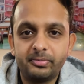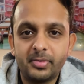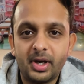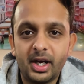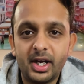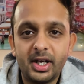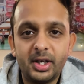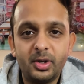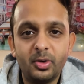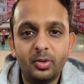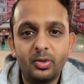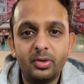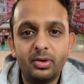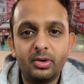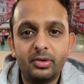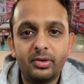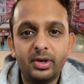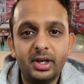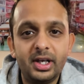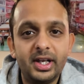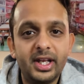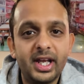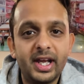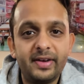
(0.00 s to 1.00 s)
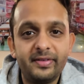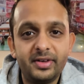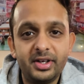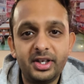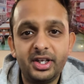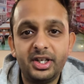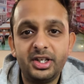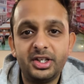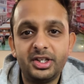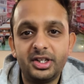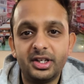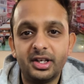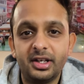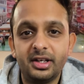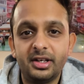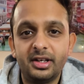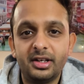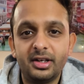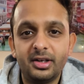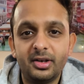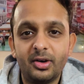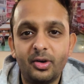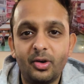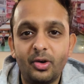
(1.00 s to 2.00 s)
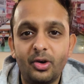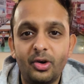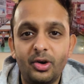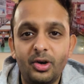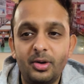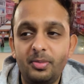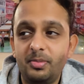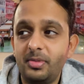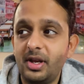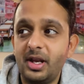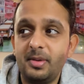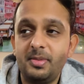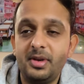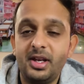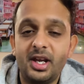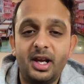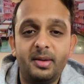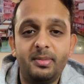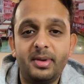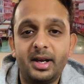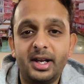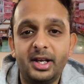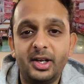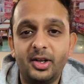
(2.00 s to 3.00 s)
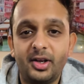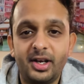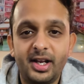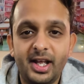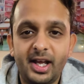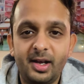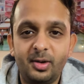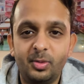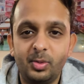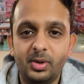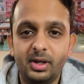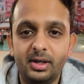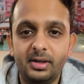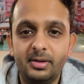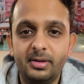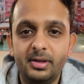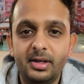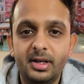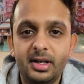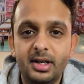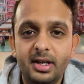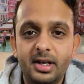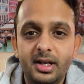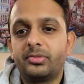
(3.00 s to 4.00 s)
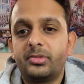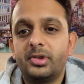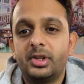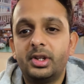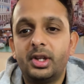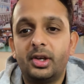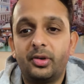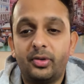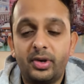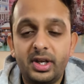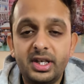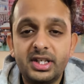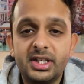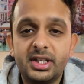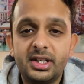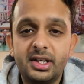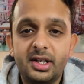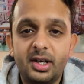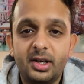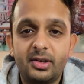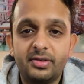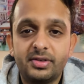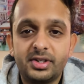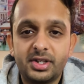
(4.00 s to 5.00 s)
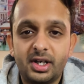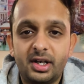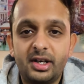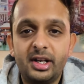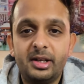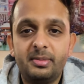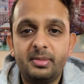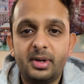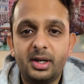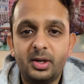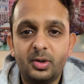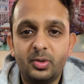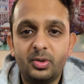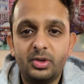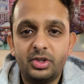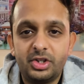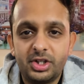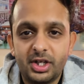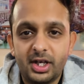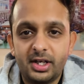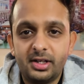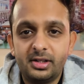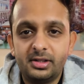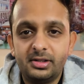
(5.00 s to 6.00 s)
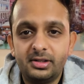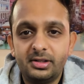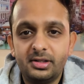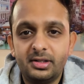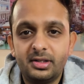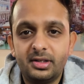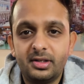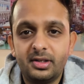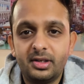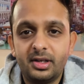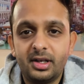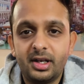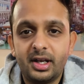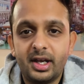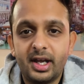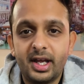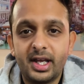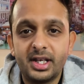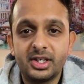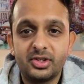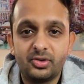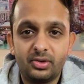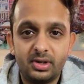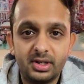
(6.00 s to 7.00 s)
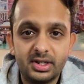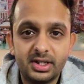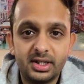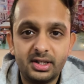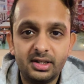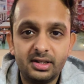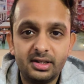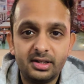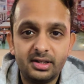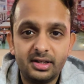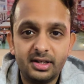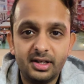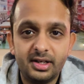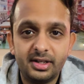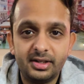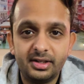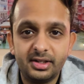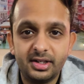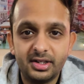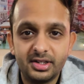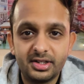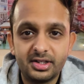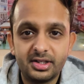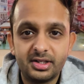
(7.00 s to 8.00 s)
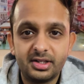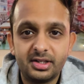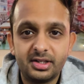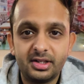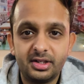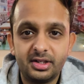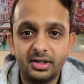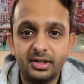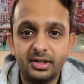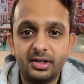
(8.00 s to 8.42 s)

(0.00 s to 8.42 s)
I don't really have a niche yet, or maybe I might not have one. The reason of starting my own channel has risen in this year